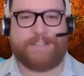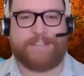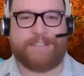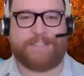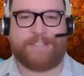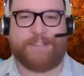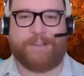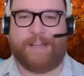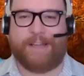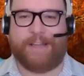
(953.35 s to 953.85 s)

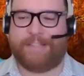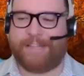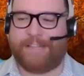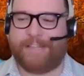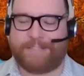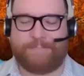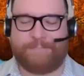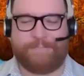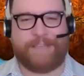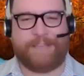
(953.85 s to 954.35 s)
And so I think
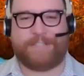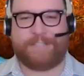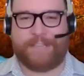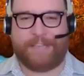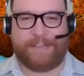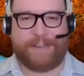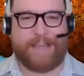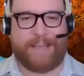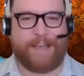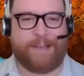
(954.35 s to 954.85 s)
it's
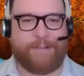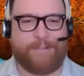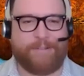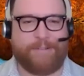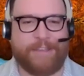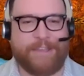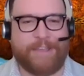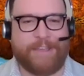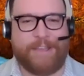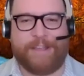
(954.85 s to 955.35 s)
amazing. And now
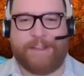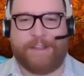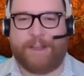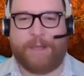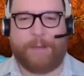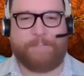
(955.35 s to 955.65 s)
you're